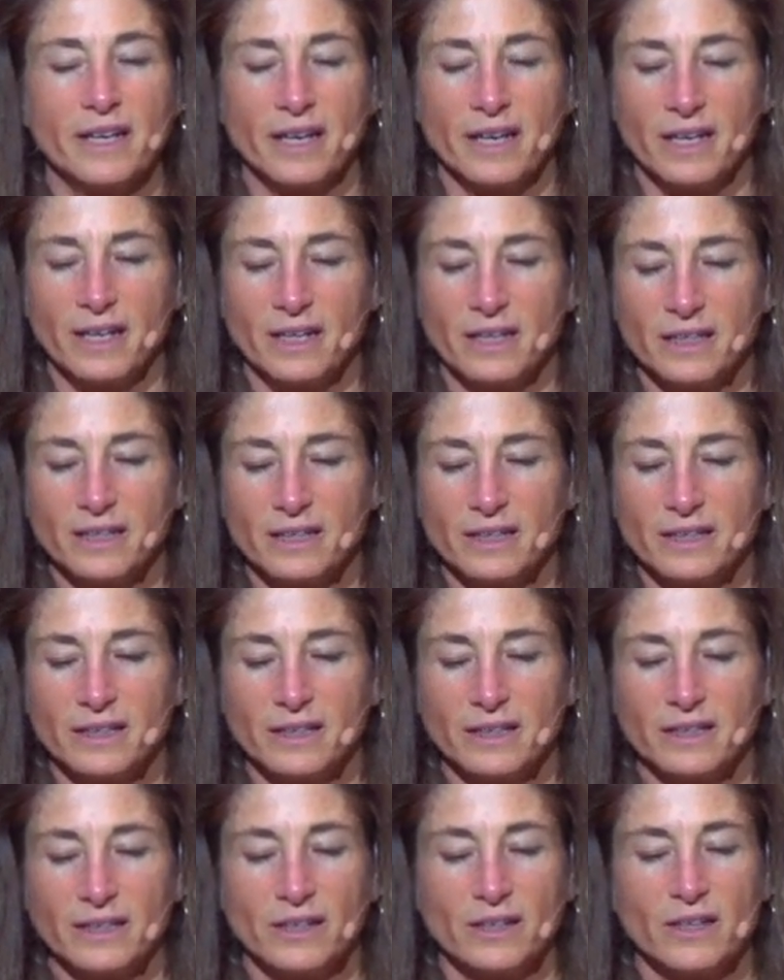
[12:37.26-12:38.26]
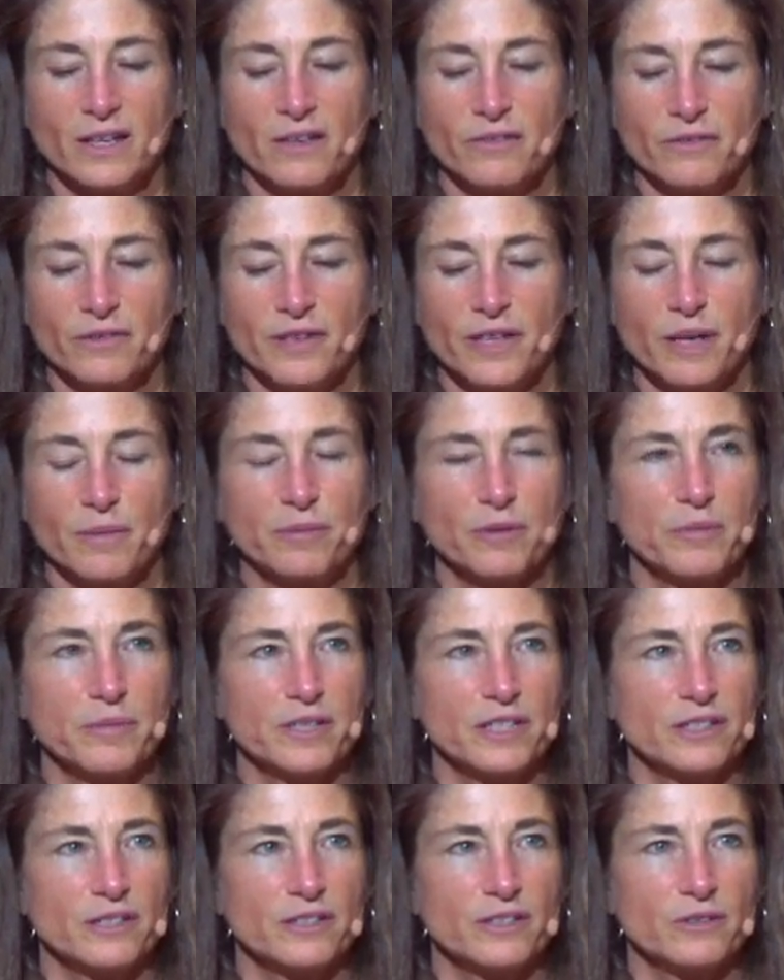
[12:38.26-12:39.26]
And offer that
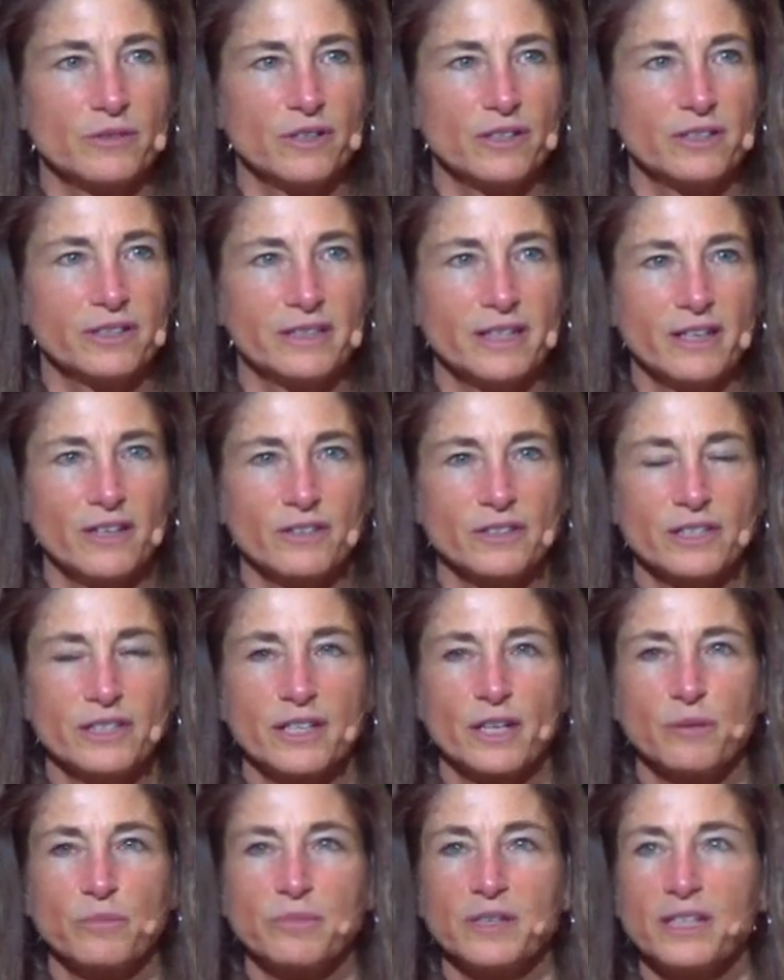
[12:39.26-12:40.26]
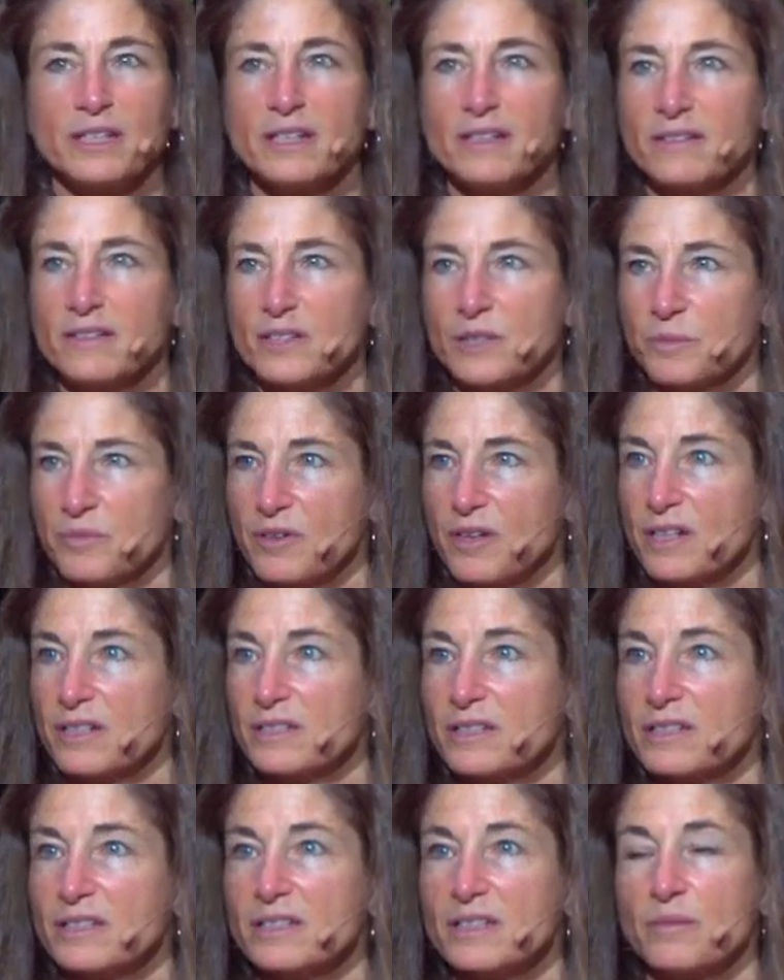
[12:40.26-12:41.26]
permission to ourselves, and then begin this
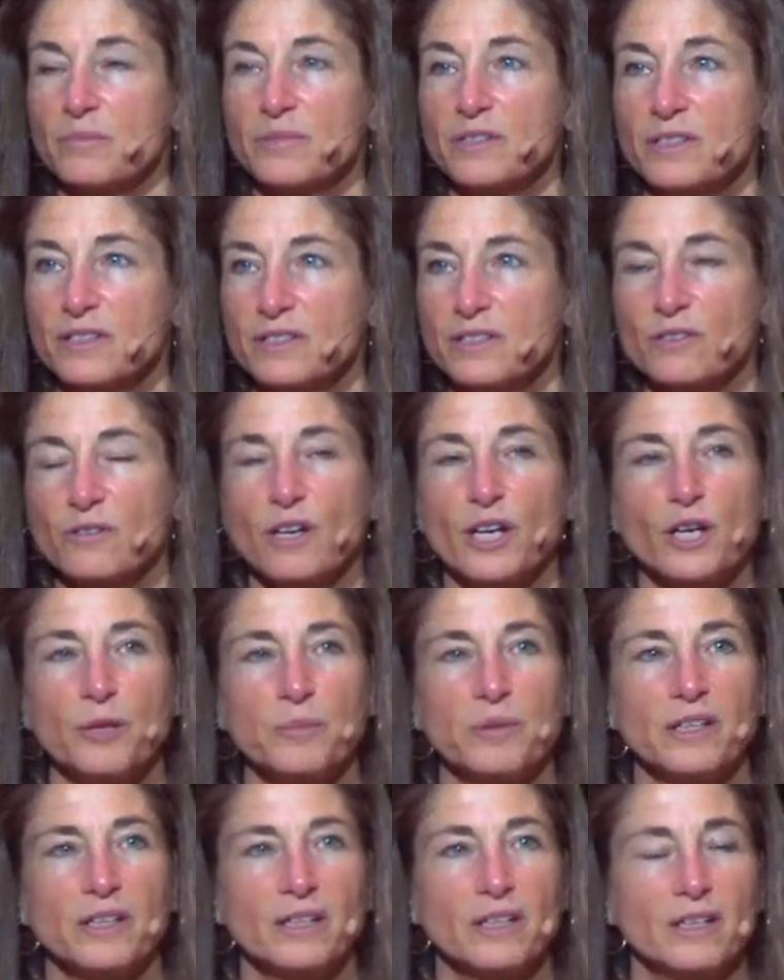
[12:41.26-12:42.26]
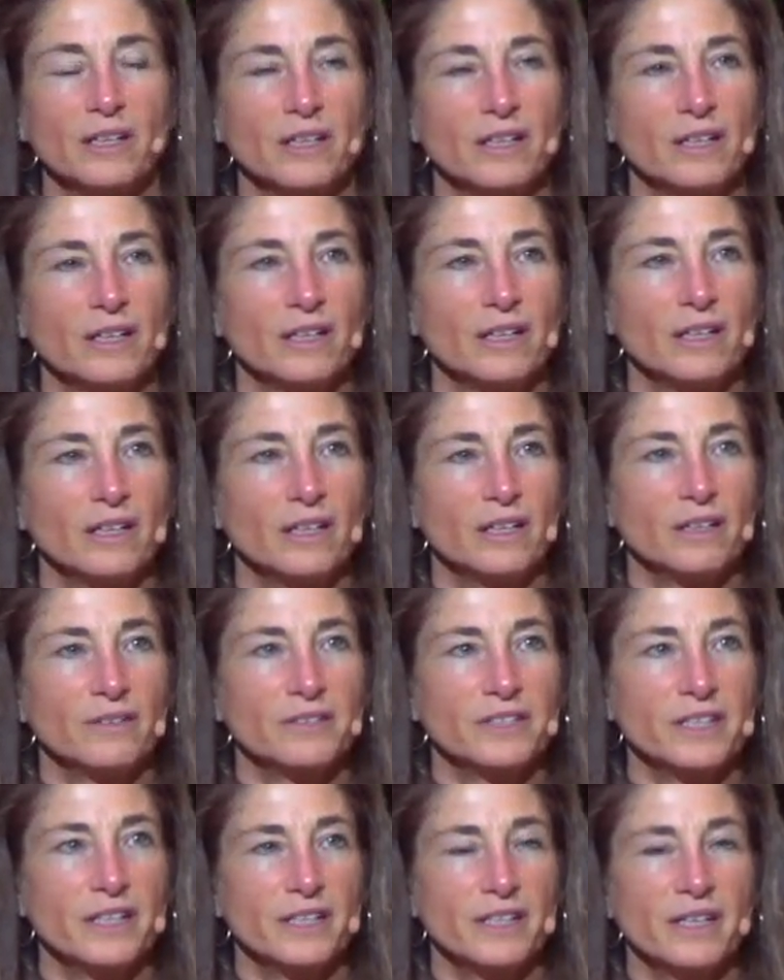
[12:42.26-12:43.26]
process I've been describing of
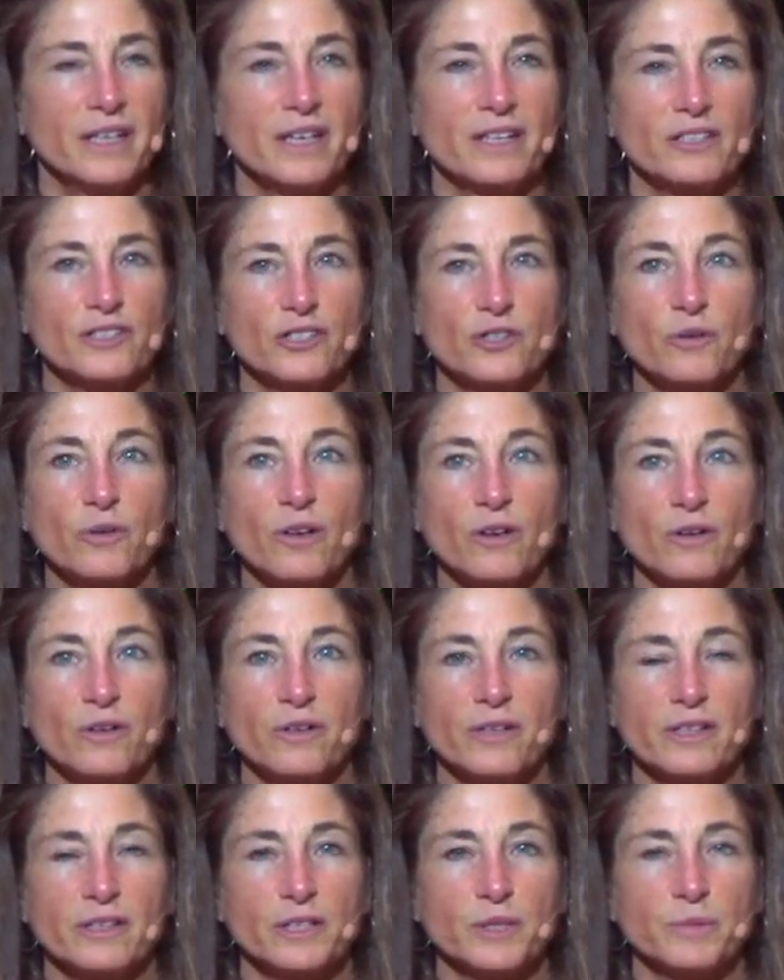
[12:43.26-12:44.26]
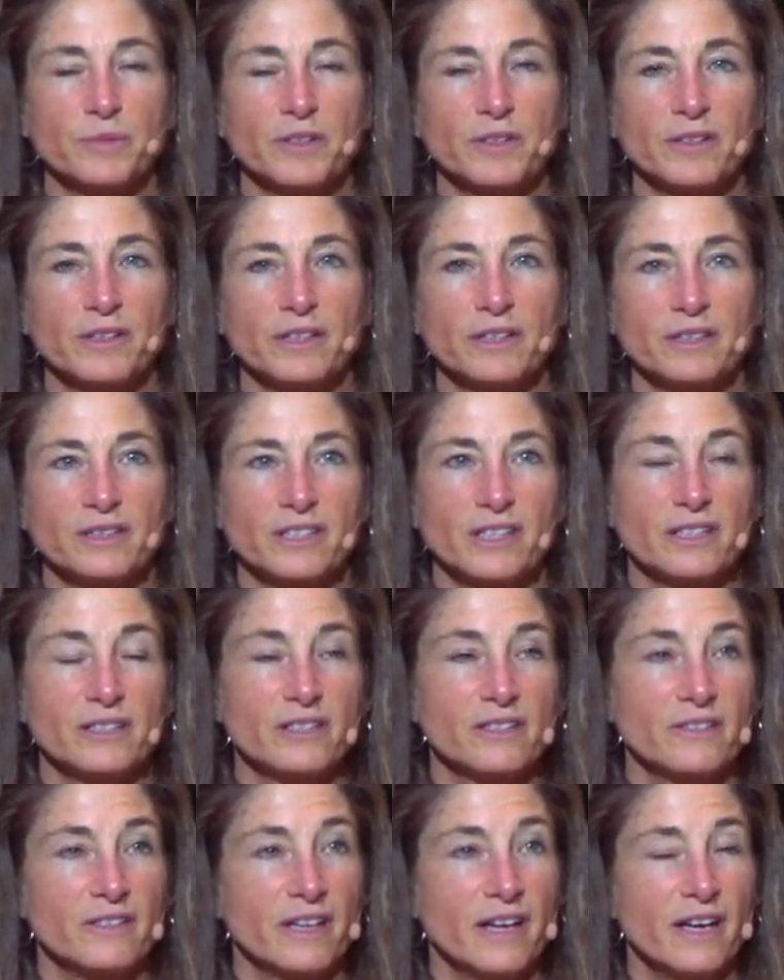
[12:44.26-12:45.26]
saying yes to our own experience,
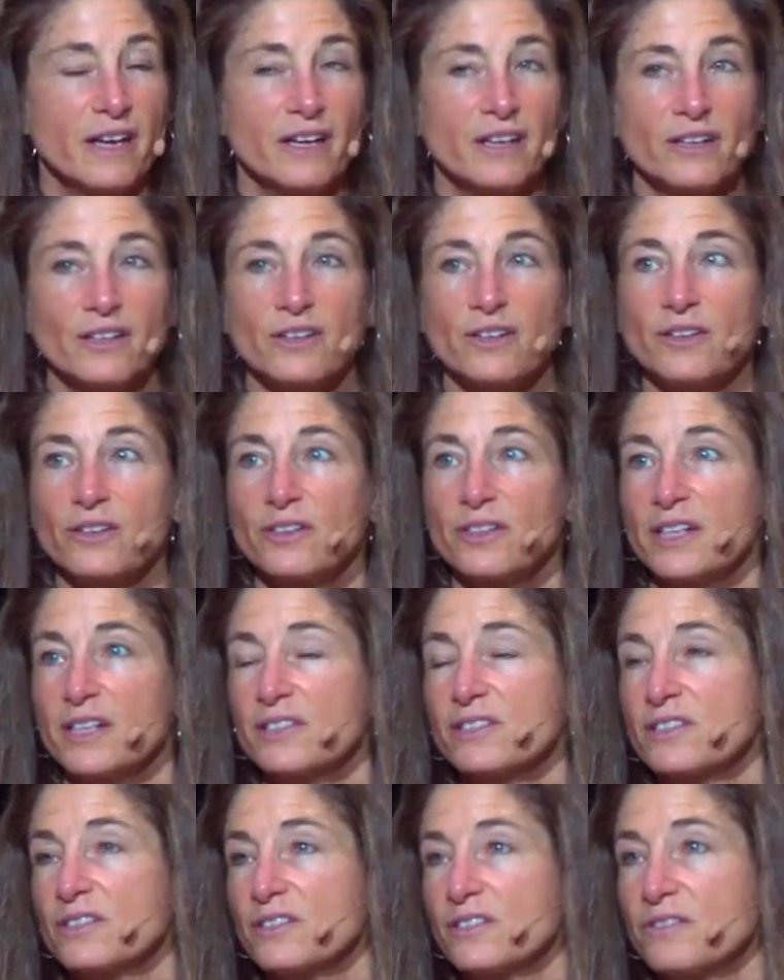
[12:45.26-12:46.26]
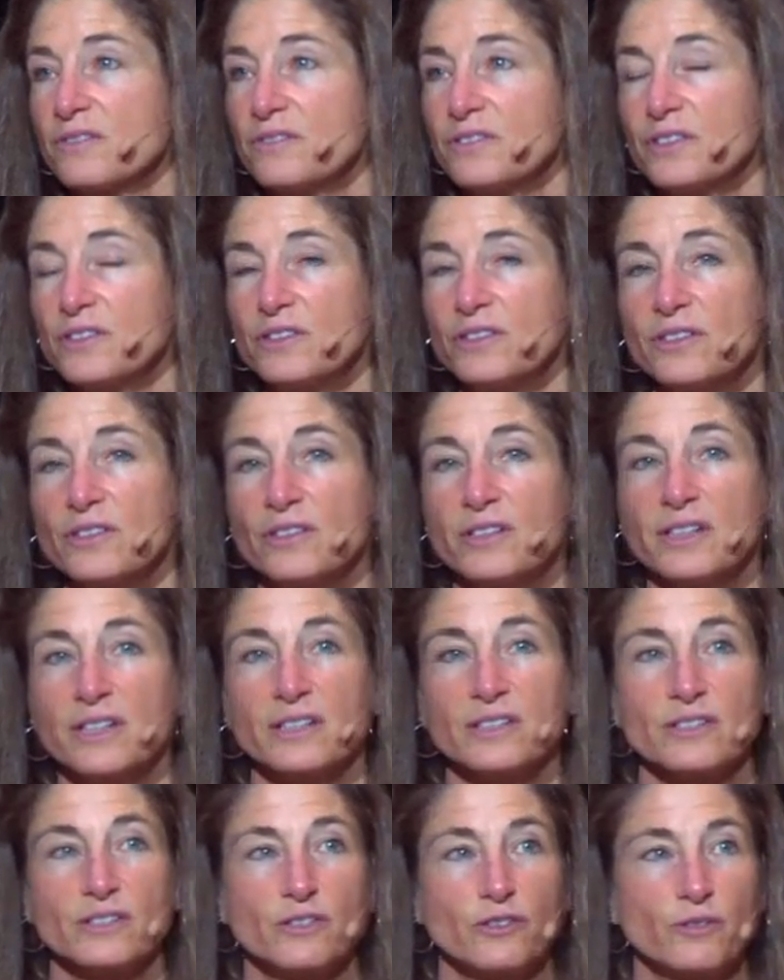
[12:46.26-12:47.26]
yes to the anger, yes to the fear,
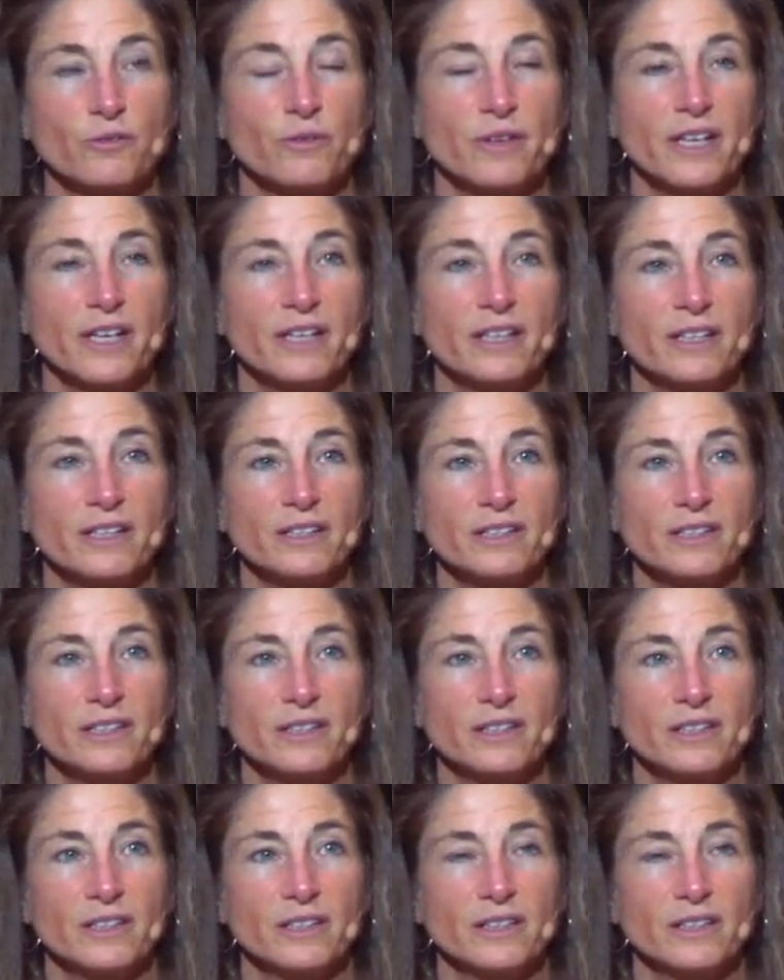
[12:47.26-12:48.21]
yes to the rage,